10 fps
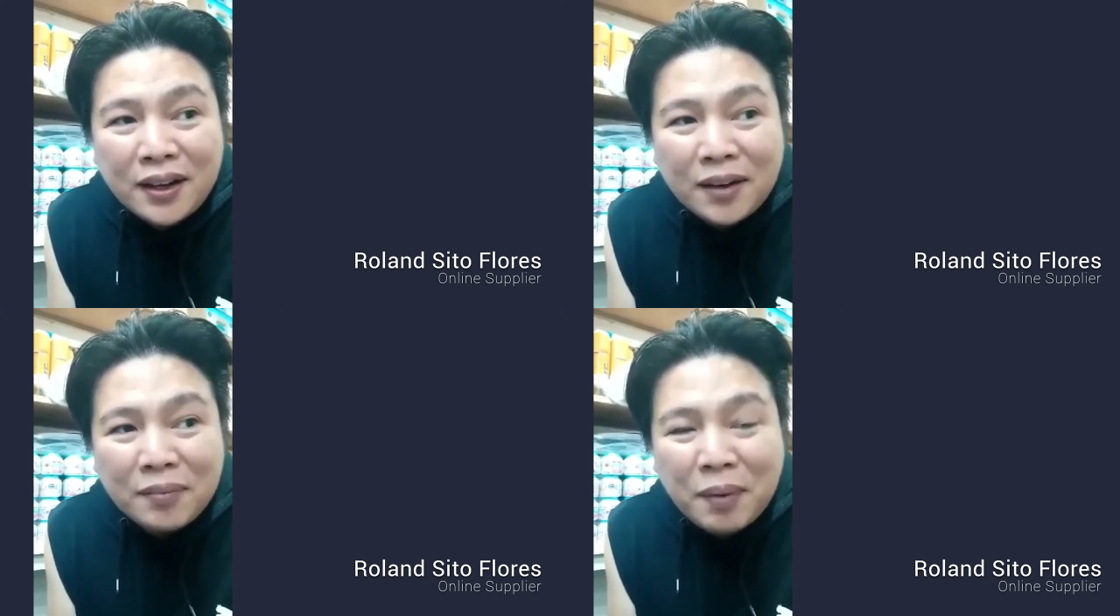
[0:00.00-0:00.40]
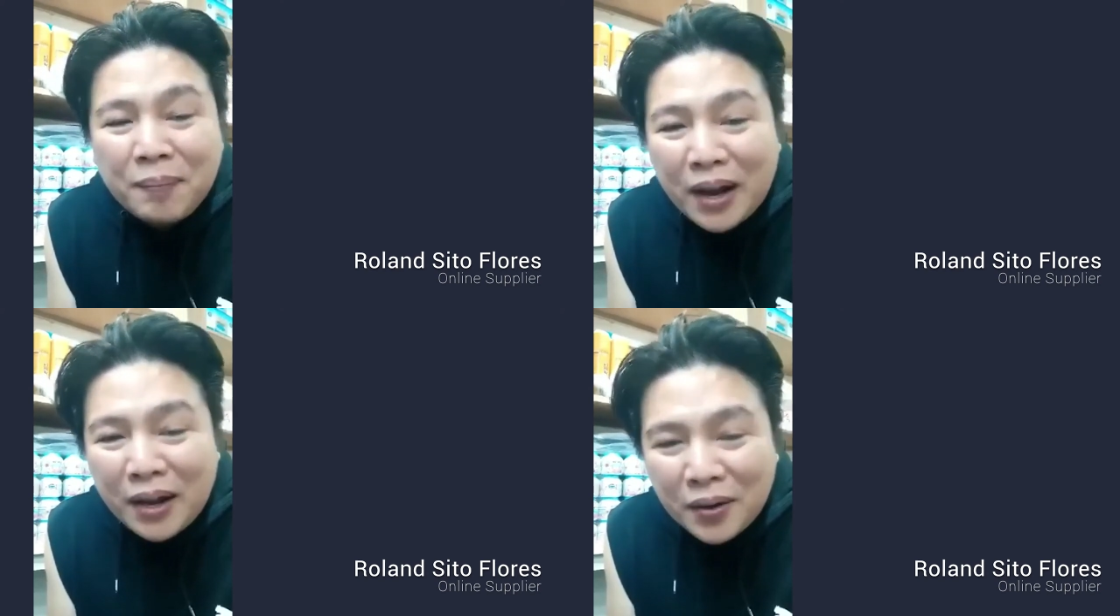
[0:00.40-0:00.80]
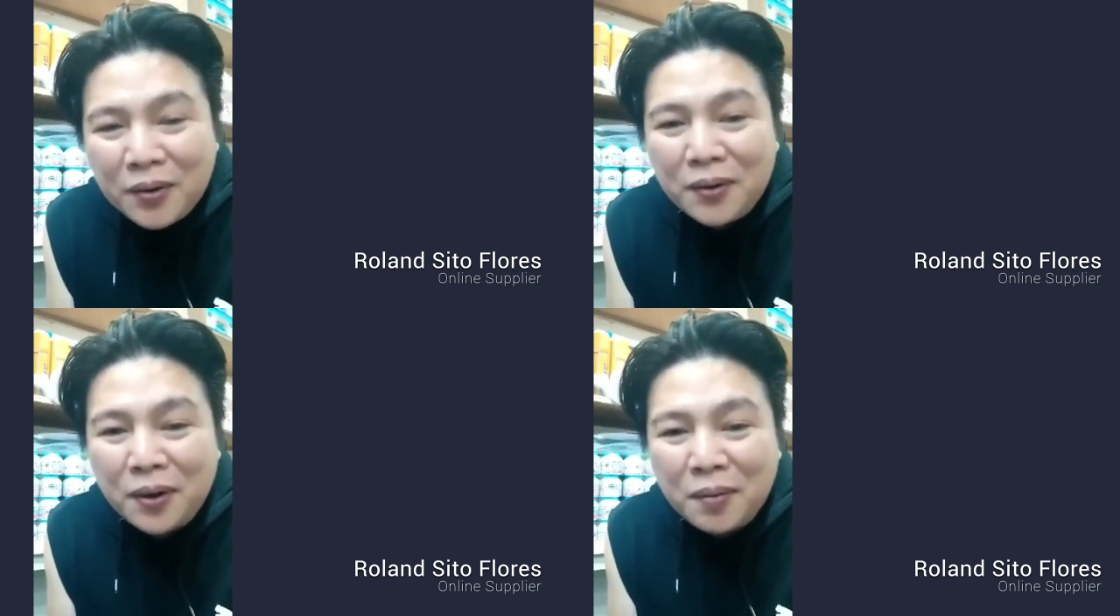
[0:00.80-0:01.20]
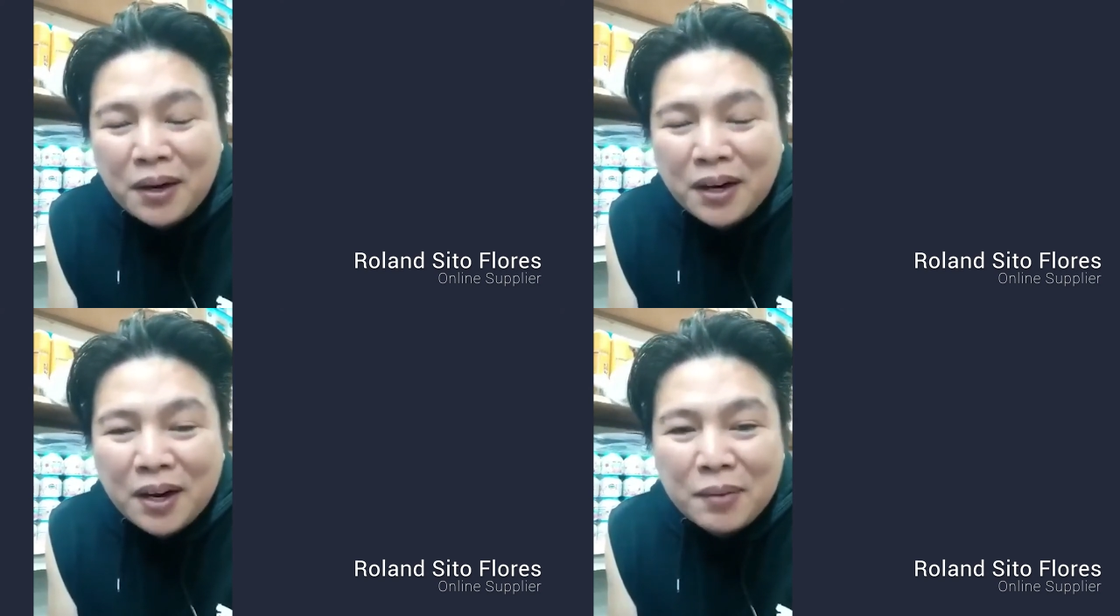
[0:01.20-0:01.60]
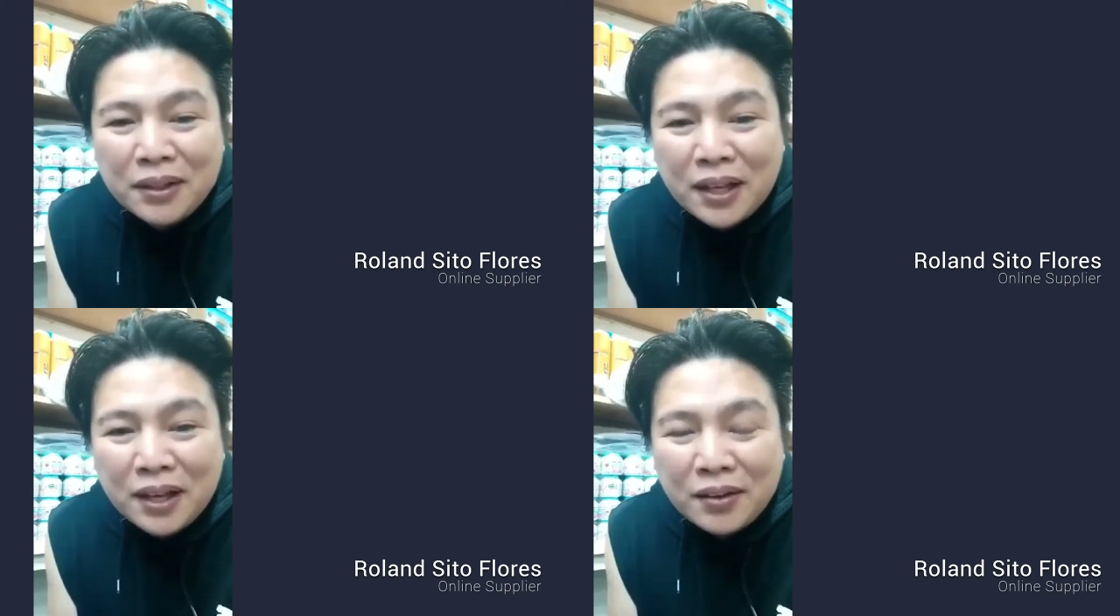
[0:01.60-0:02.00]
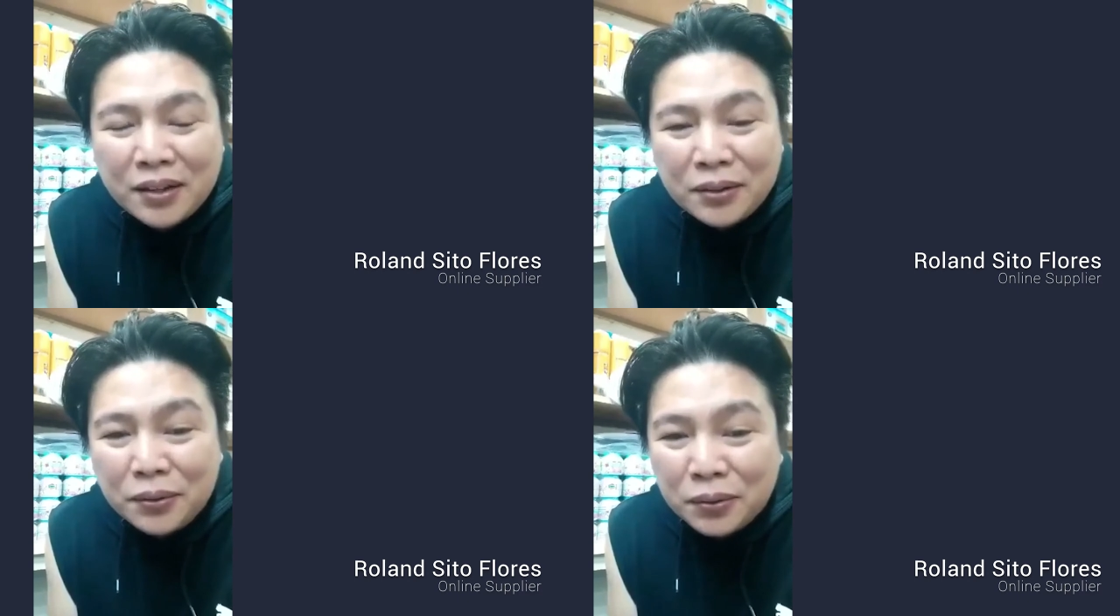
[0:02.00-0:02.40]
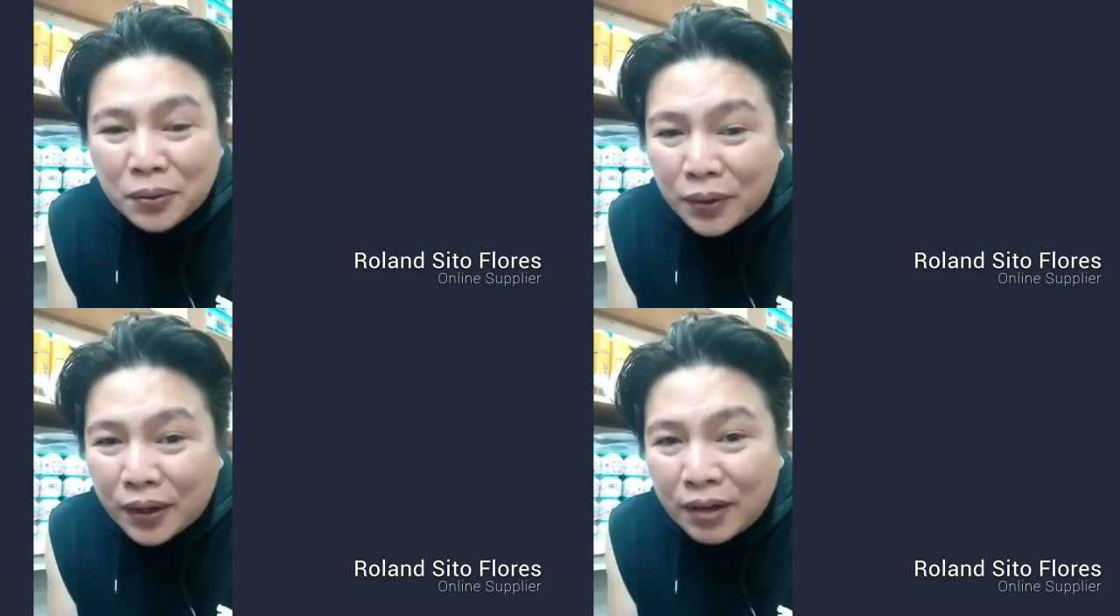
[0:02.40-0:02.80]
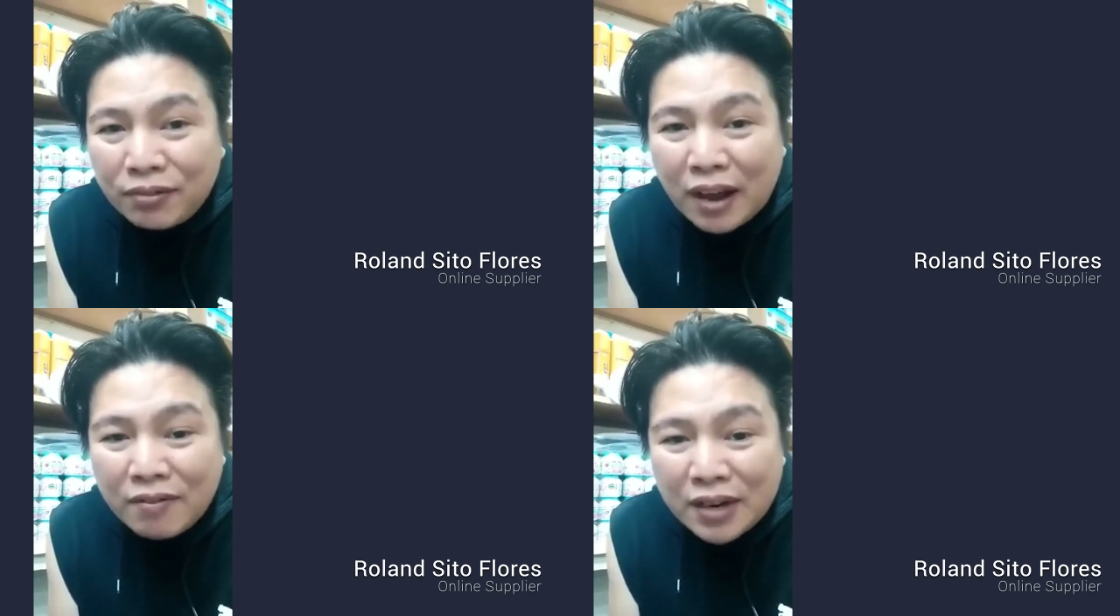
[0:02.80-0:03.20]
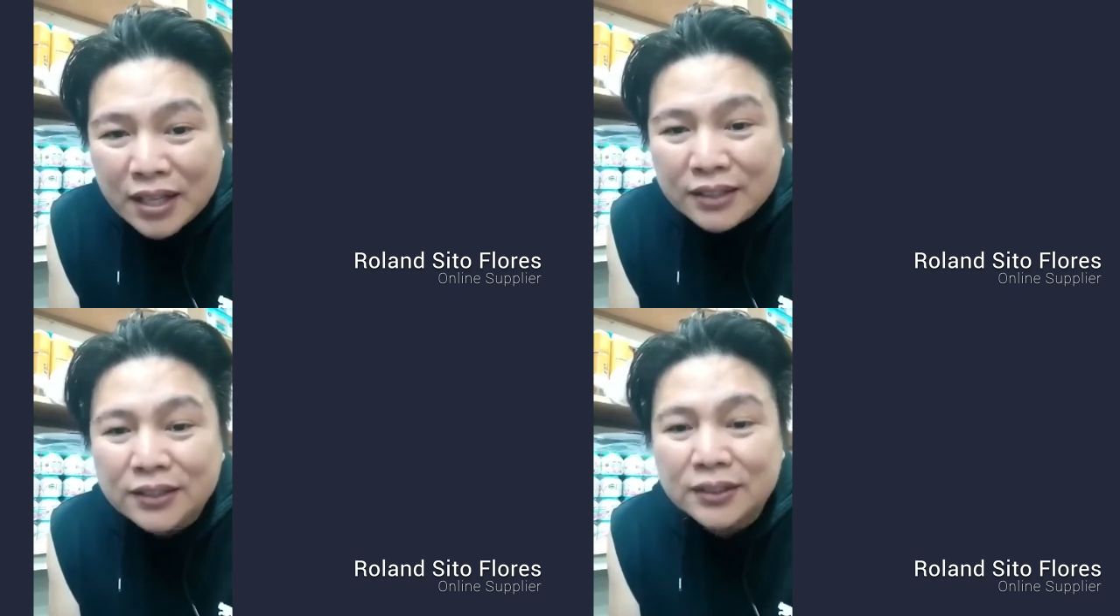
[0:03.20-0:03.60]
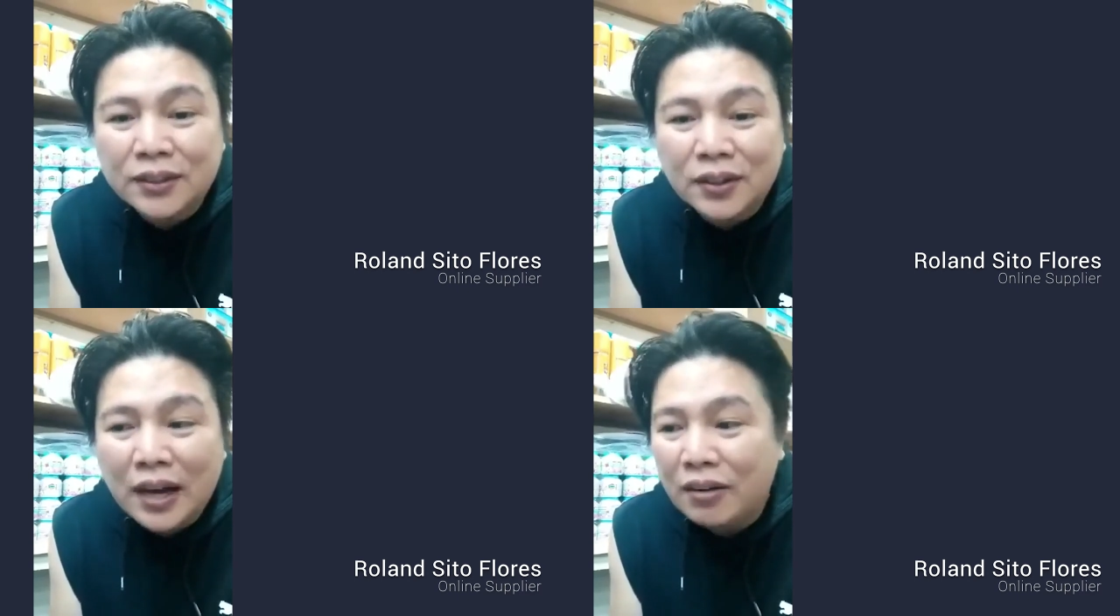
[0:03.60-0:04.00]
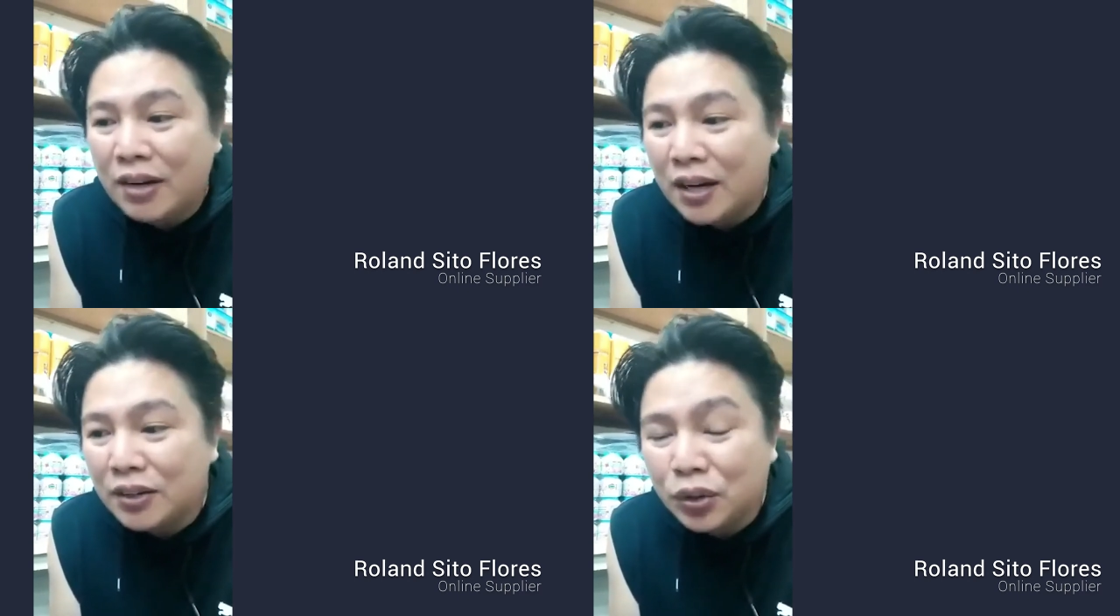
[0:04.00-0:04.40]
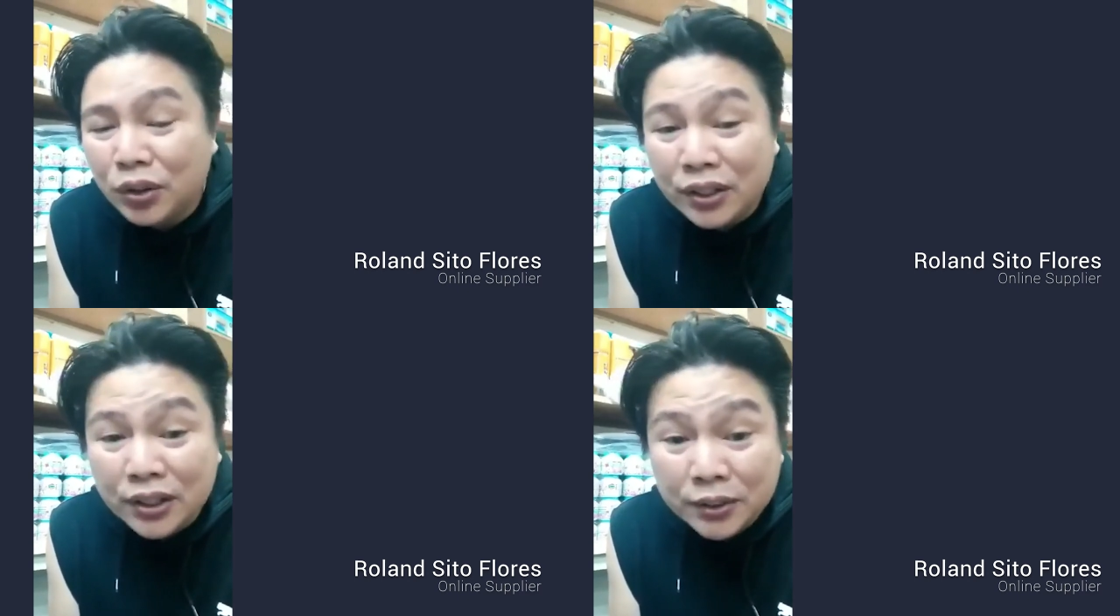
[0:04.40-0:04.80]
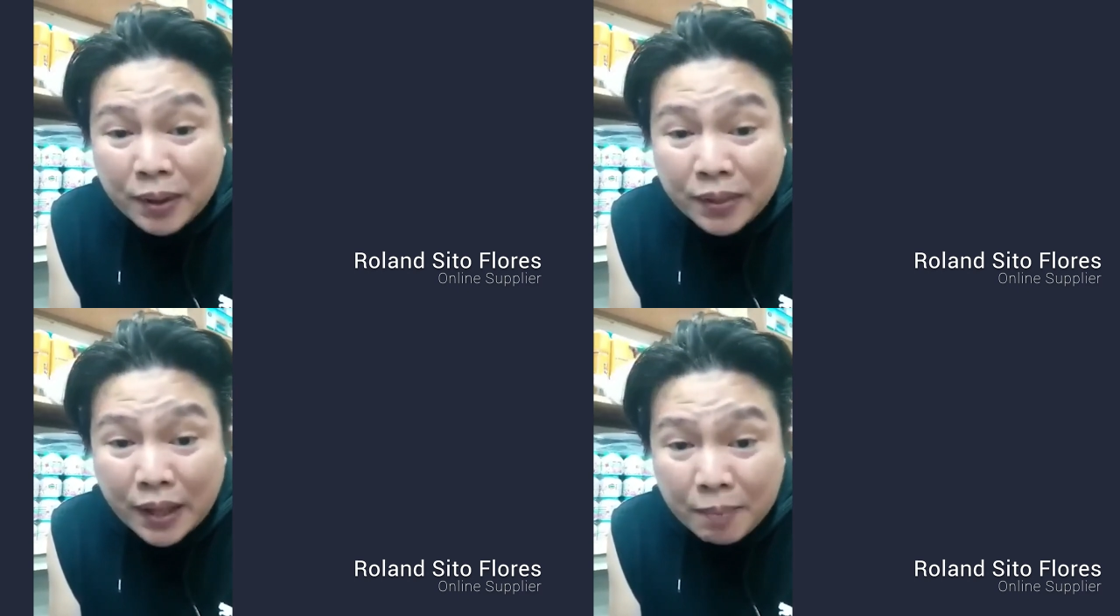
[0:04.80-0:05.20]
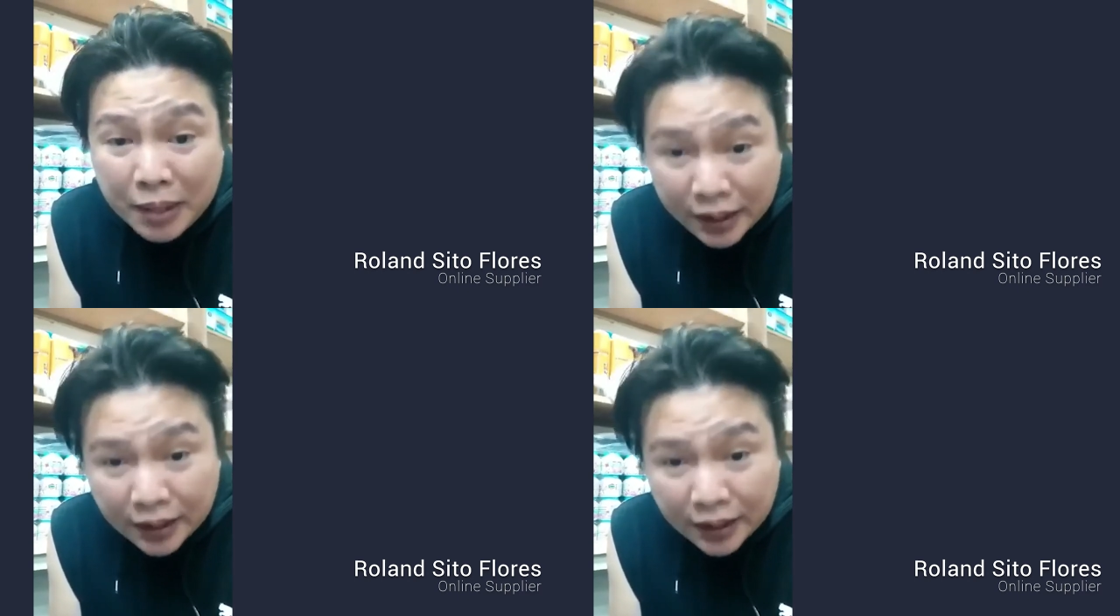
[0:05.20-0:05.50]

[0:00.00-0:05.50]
papaano, no, marami tayong natutulungan na families, no, lalo na during this pandemic.